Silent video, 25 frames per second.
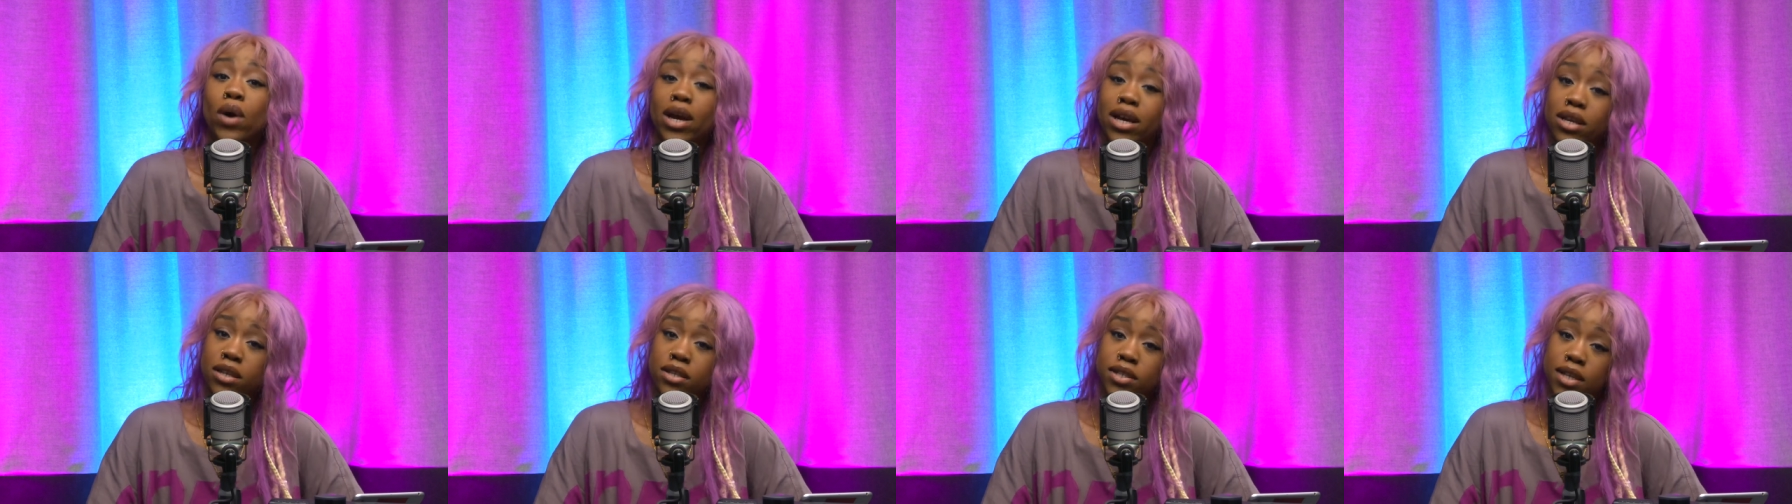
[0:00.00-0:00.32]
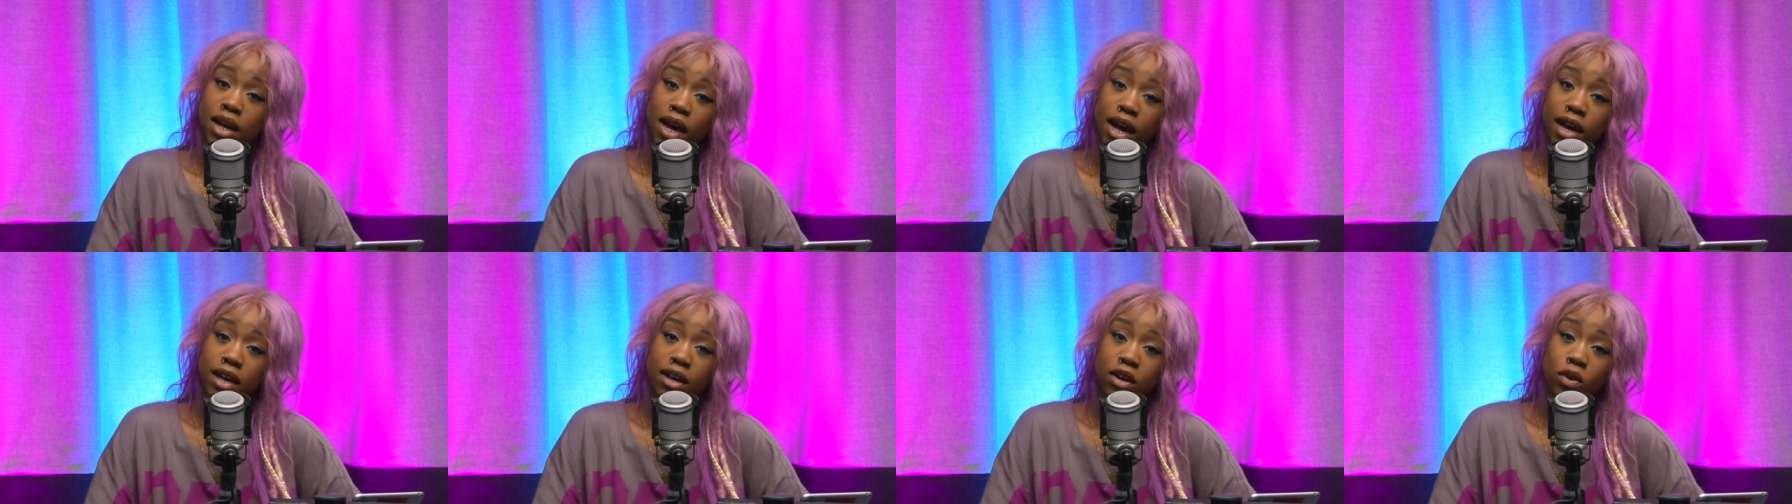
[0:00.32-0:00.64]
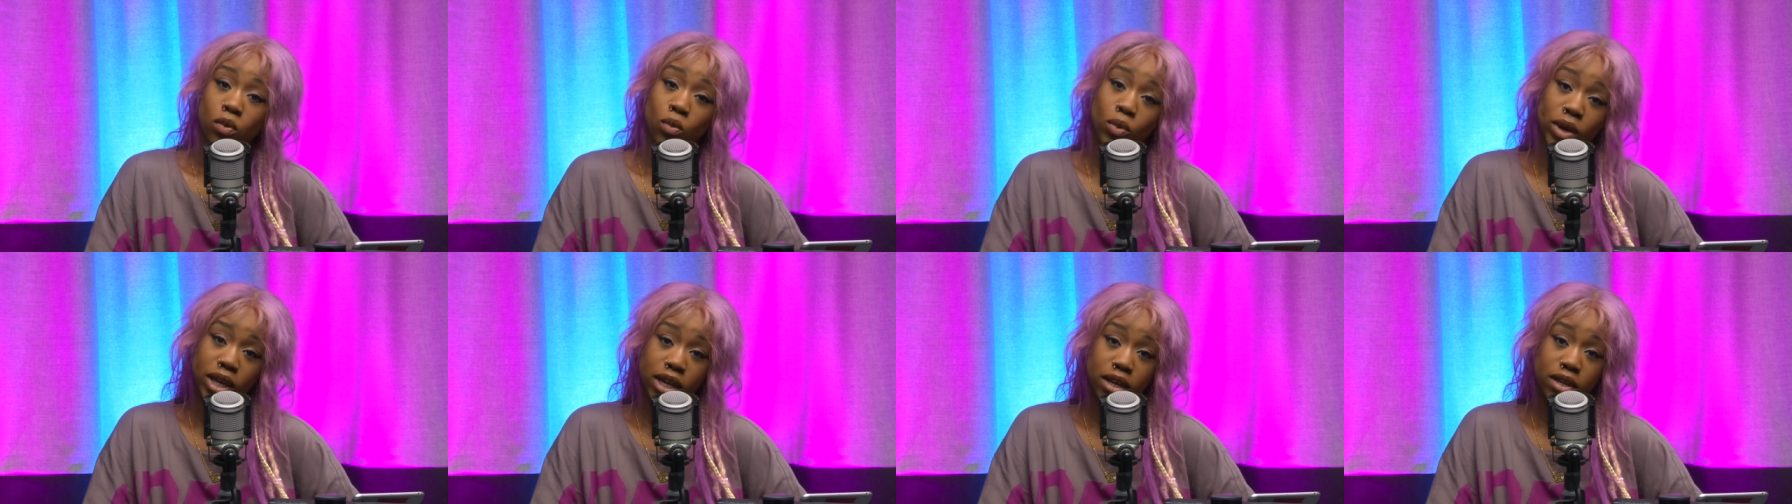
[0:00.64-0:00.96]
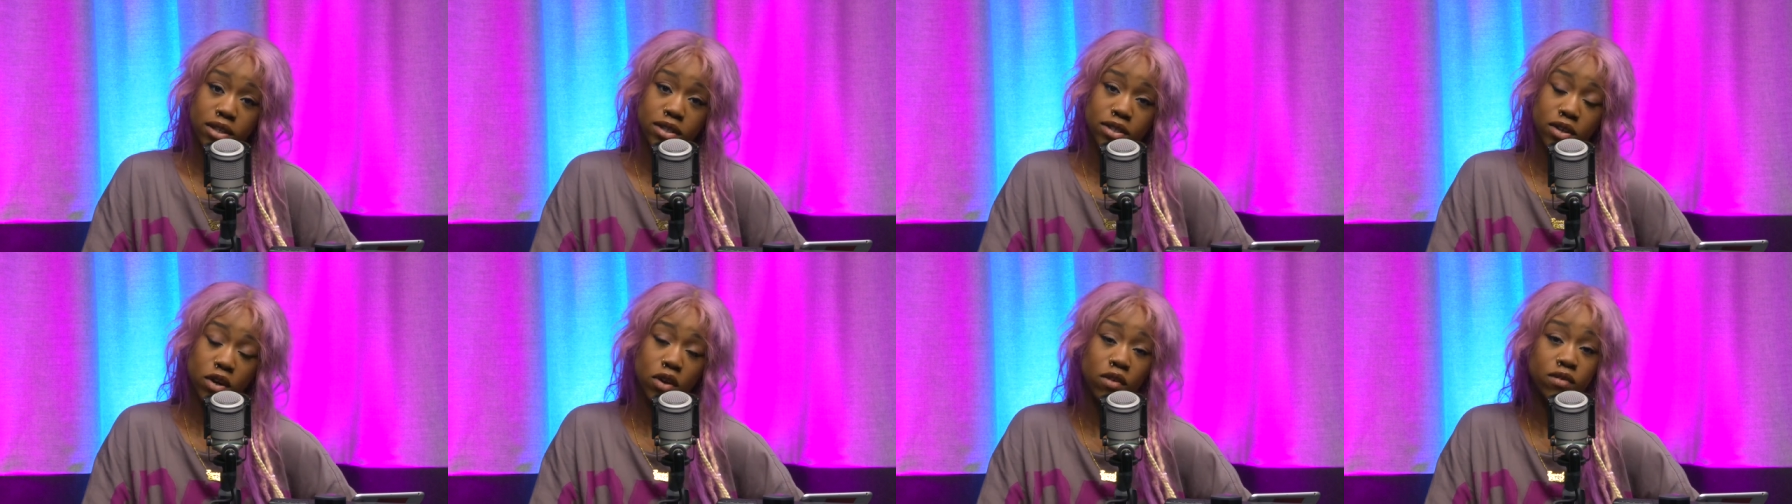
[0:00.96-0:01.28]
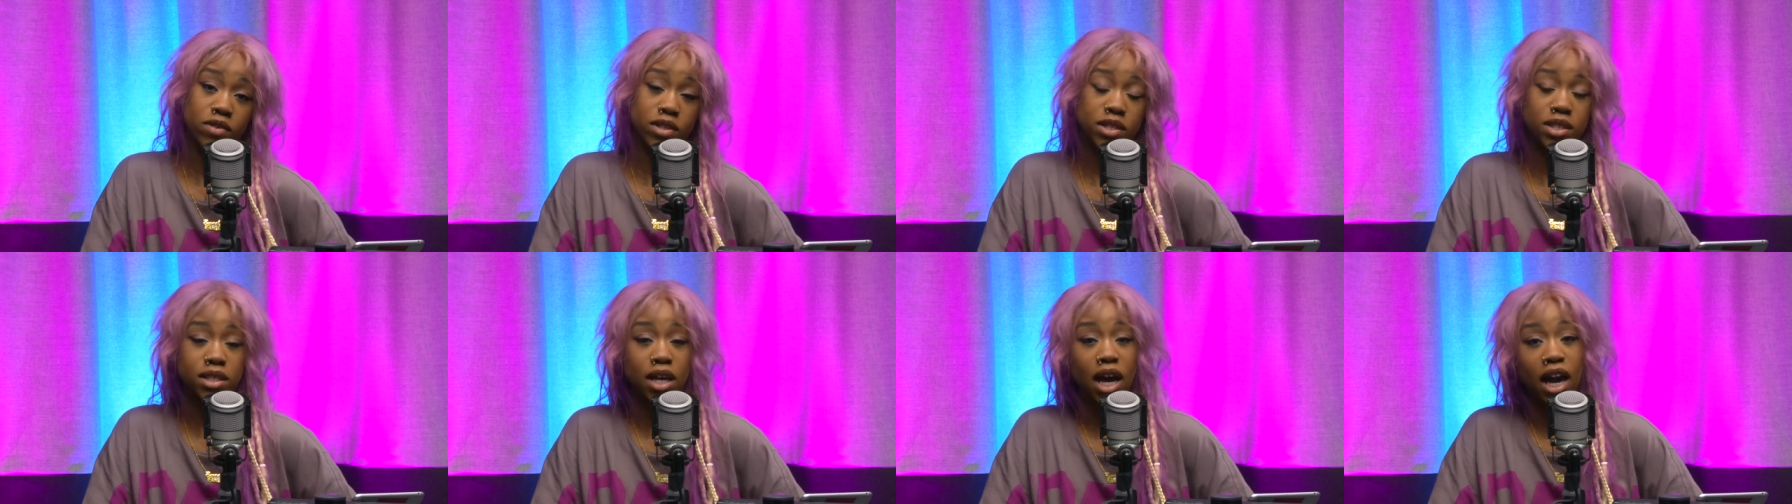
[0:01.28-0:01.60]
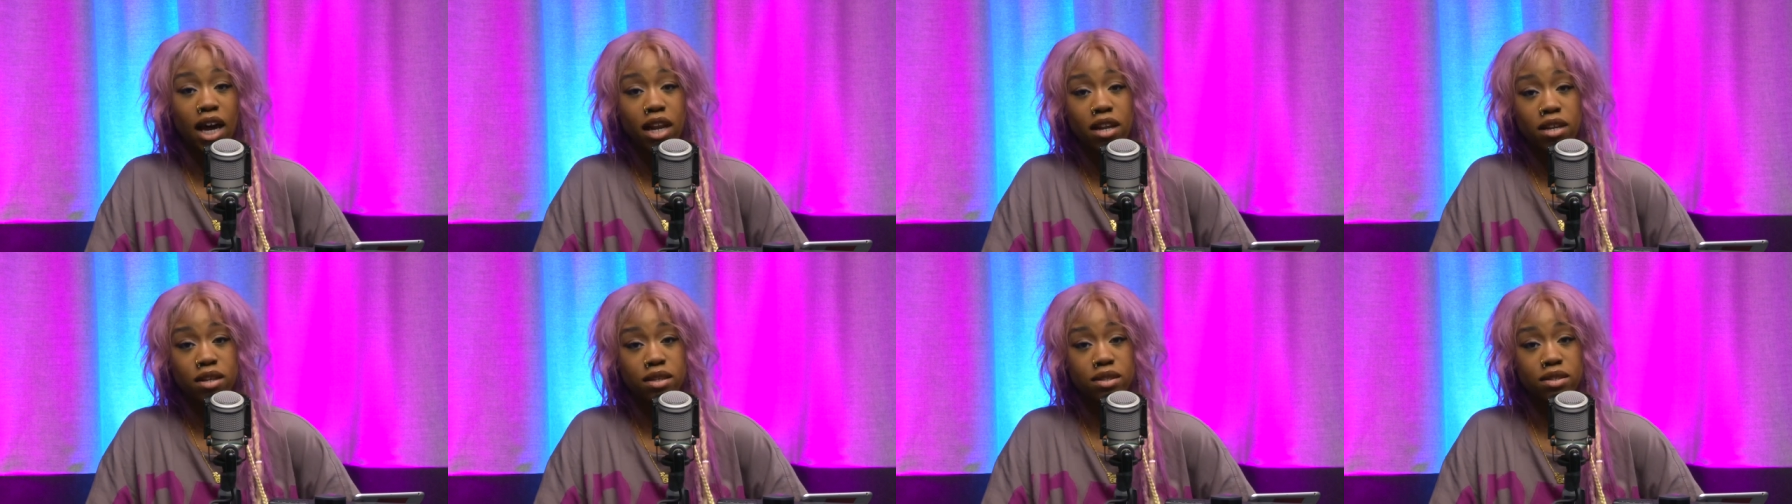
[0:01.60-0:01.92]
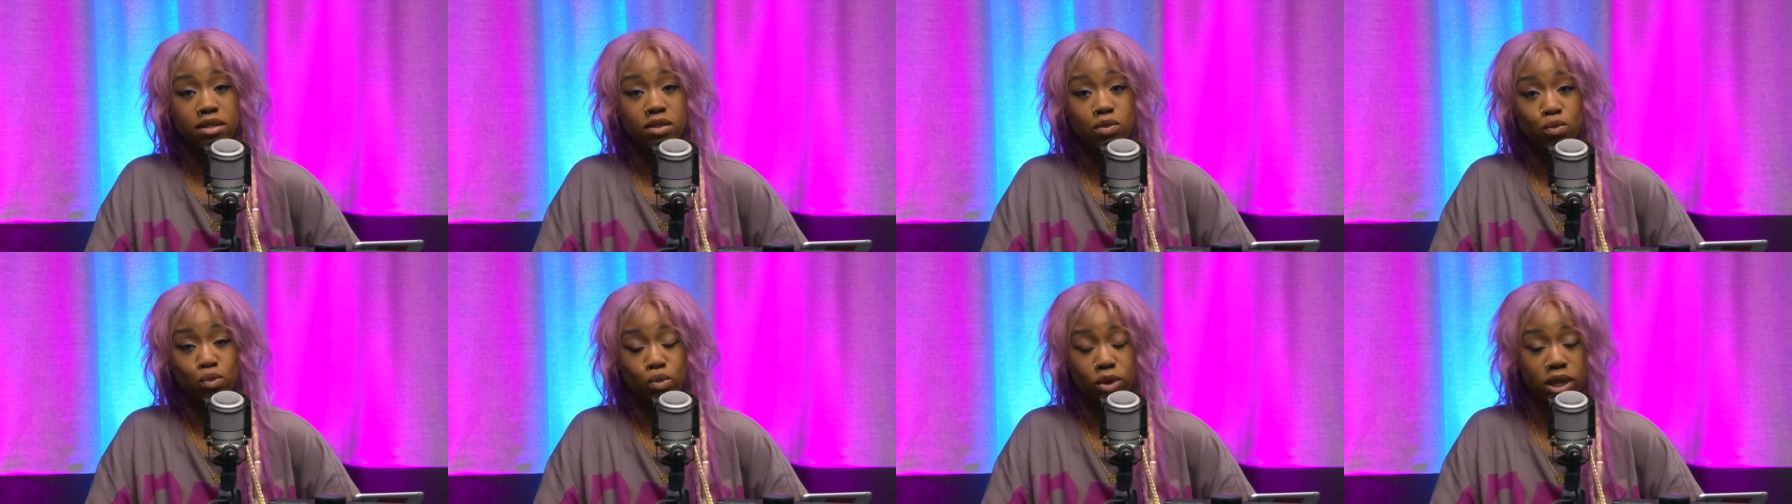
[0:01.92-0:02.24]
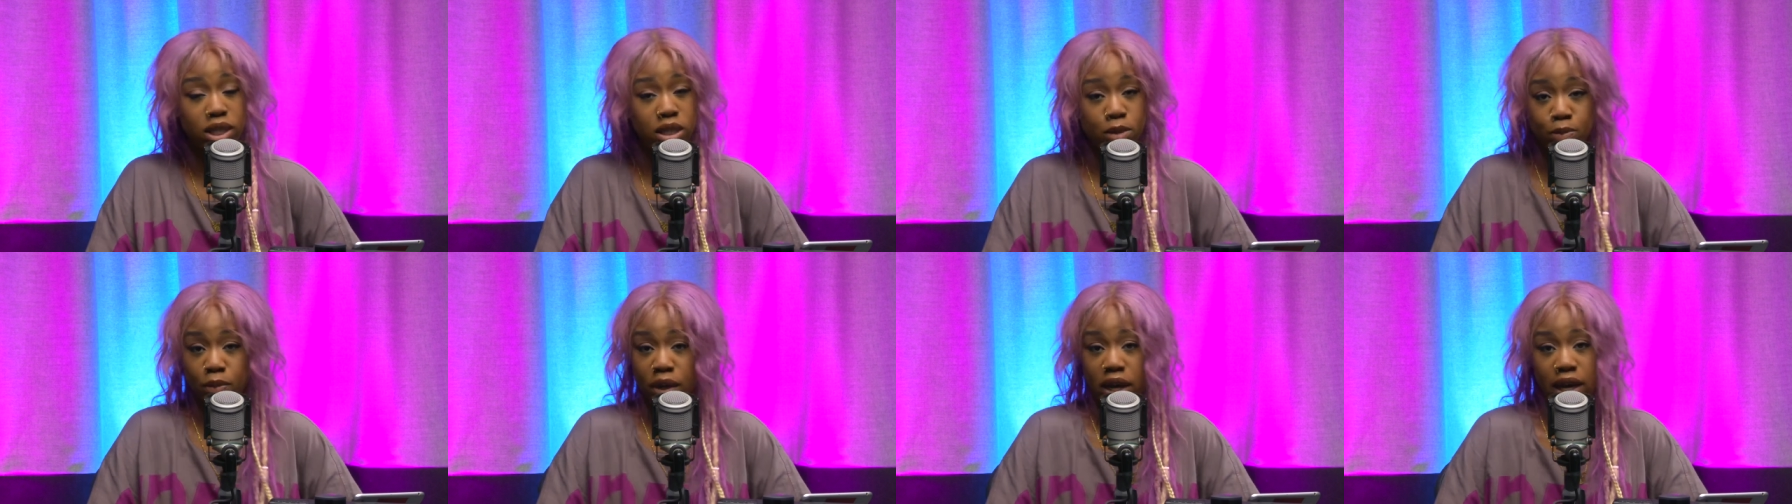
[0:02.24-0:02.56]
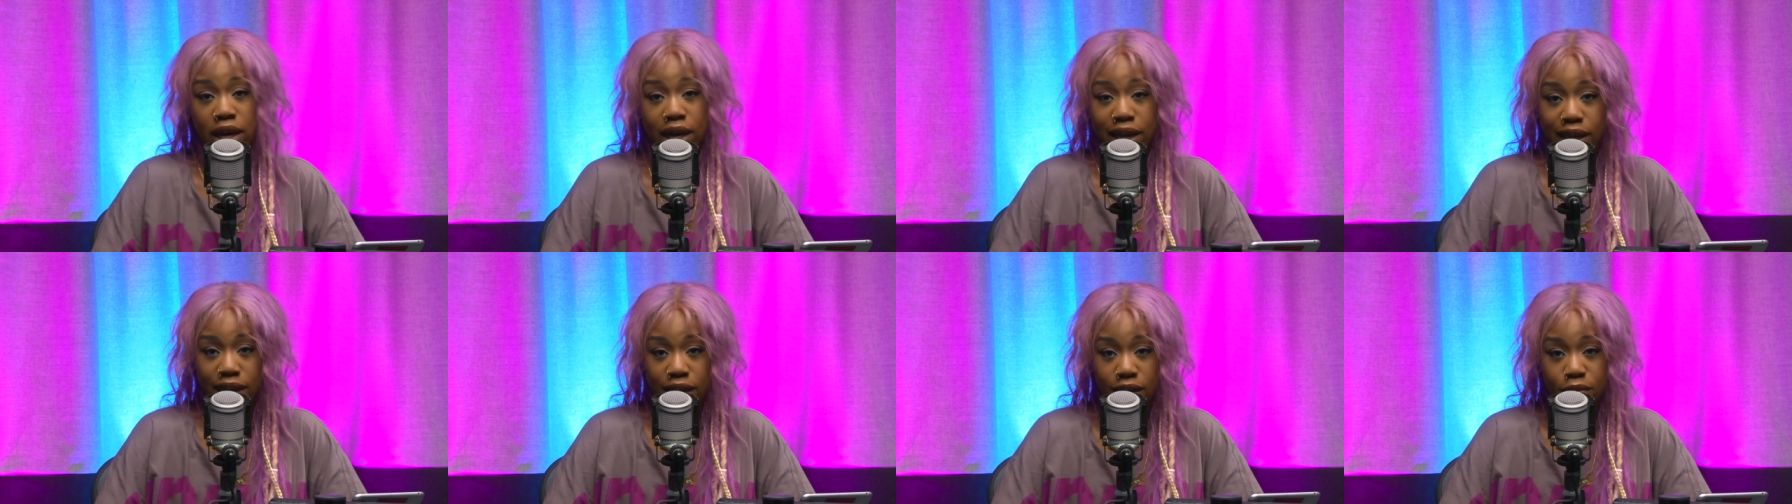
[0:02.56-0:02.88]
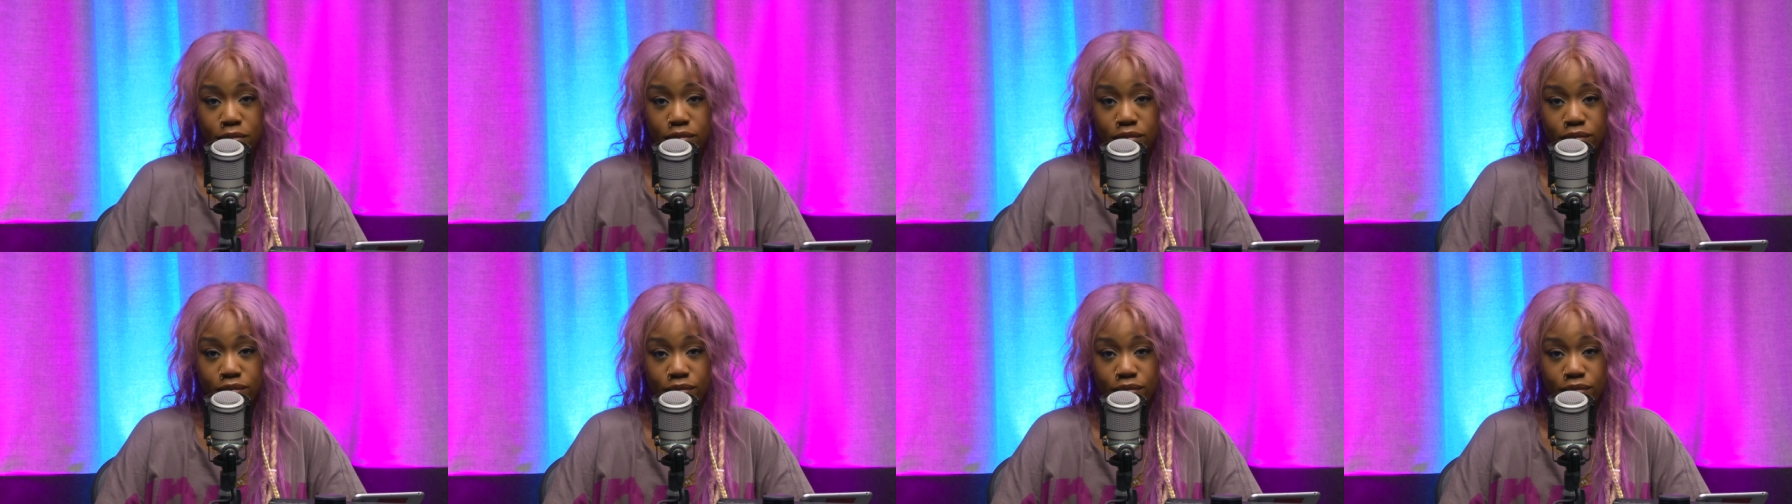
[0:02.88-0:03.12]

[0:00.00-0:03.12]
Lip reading: entire weeks of silence whiz by.